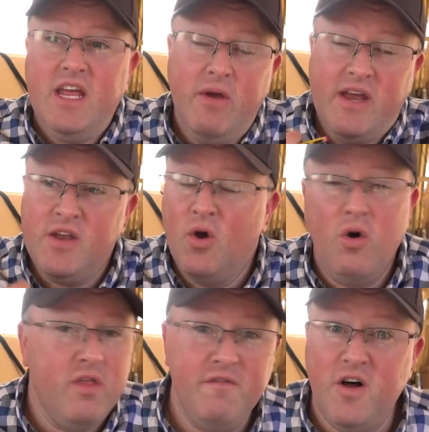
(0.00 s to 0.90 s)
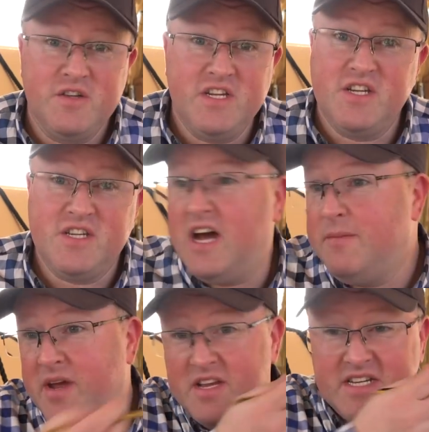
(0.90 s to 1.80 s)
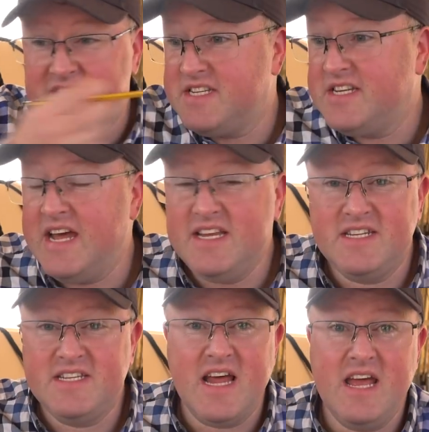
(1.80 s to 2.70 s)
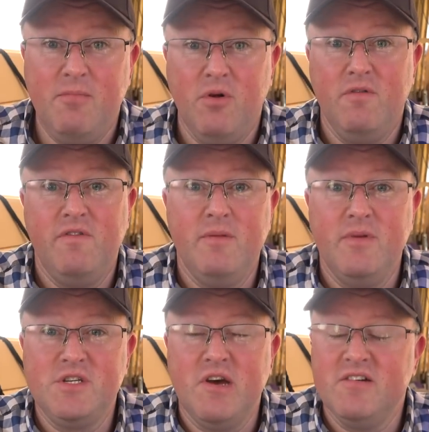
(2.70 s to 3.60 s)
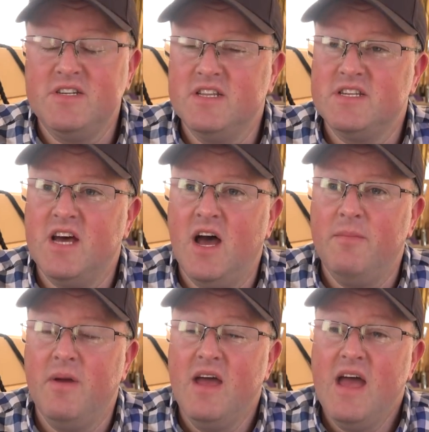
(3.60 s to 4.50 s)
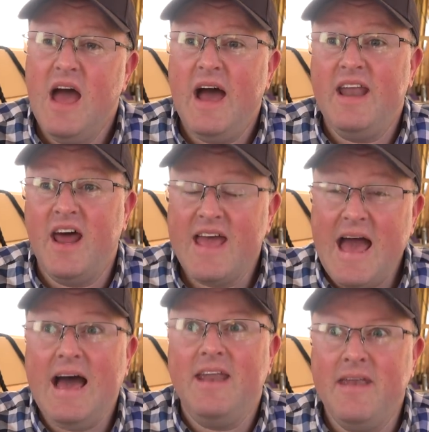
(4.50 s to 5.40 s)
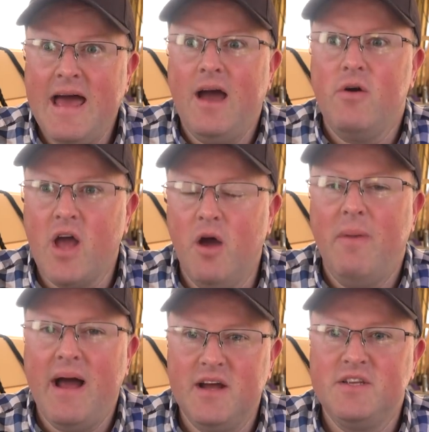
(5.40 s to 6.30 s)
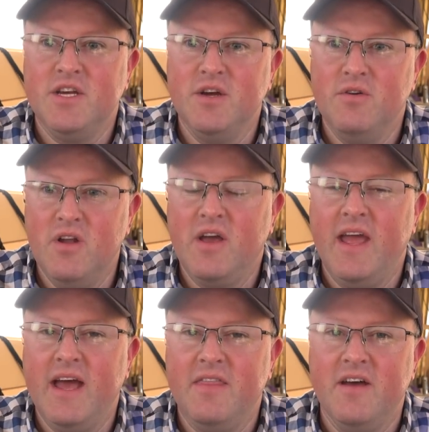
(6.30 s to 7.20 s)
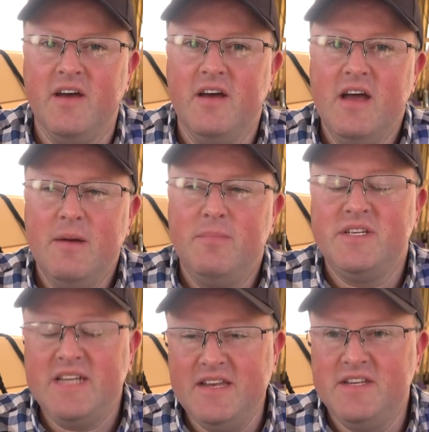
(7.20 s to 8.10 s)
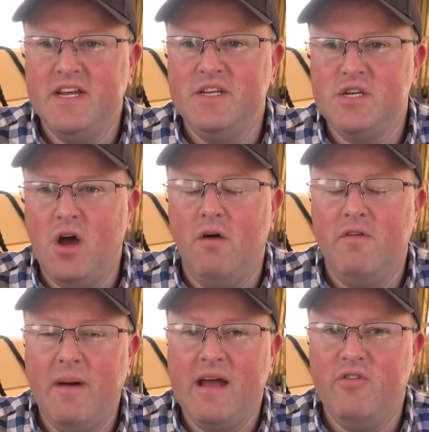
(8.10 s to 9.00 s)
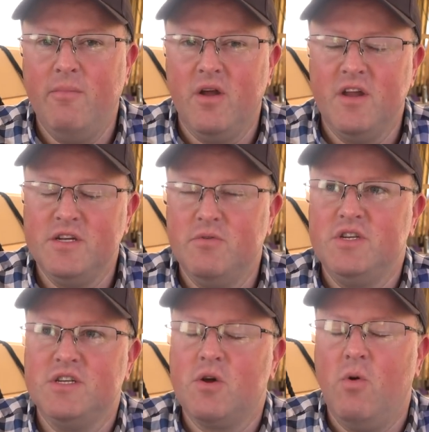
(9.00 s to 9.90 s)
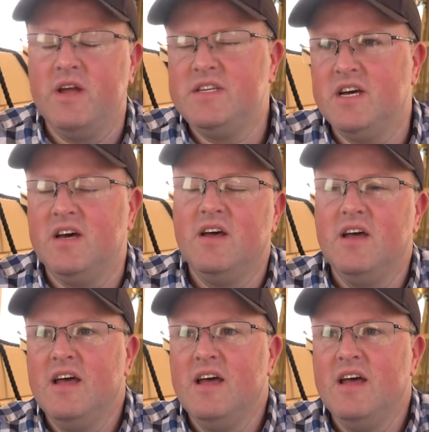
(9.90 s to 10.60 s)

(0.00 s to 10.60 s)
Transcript: You ignore the voltage side because it stays stable for the majority of the time. And I can now go back to looking at the percentage of a battery monitor, which is quite a,